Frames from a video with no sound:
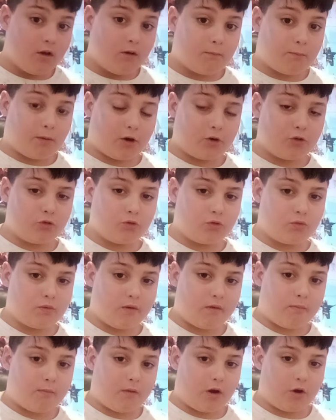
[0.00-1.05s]
bundled
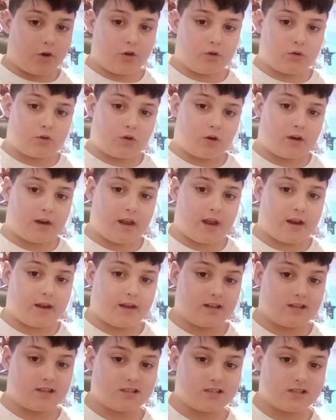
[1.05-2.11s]
with Mario Kart
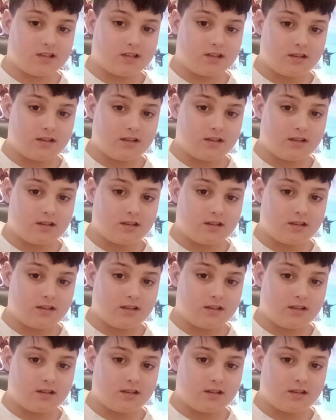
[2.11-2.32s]
8.